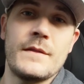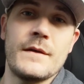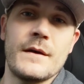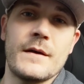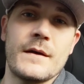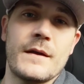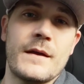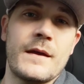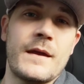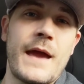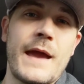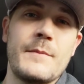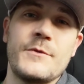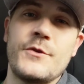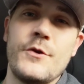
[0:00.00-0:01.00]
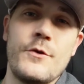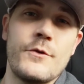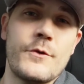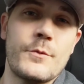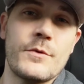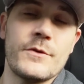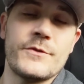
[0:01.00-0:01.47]
the Game
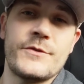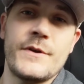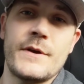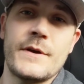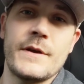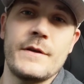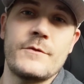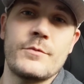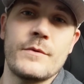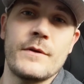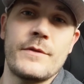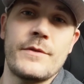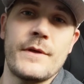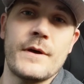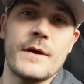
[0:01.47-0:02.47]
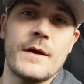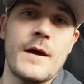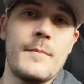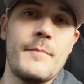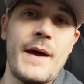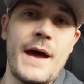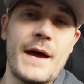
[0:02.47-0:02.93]
Two of the World Series with the
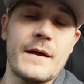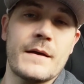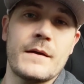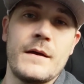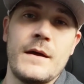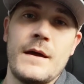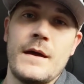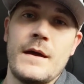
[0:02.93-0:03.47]
comeback,